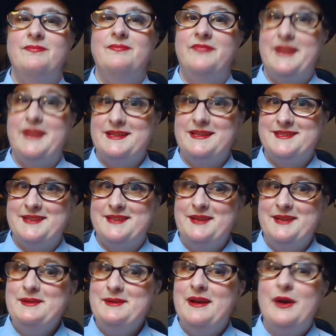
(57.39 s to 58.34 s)
That
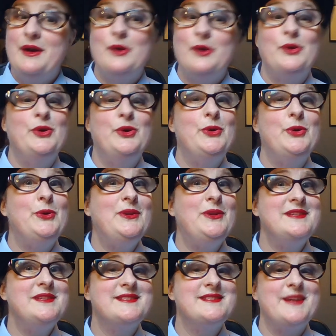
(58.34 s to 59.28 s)
said,
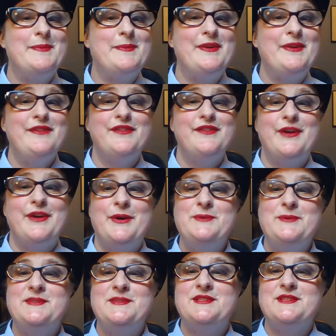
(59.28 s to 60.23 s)
Google Summer of
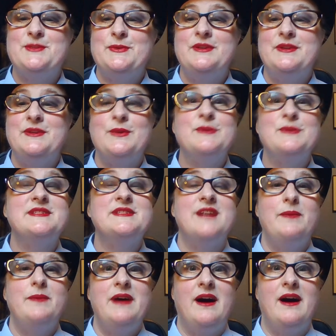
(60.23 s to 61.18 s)
Code student
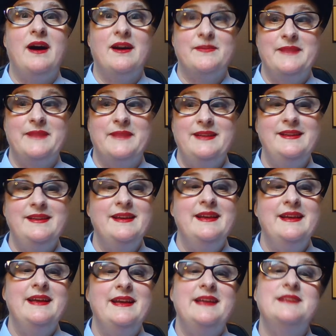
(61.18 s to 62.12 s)
Osama Ahmed
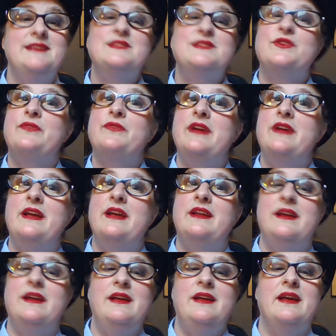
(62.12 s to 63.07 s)
is
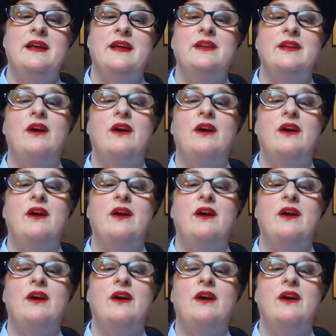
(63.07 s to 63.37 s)
creating an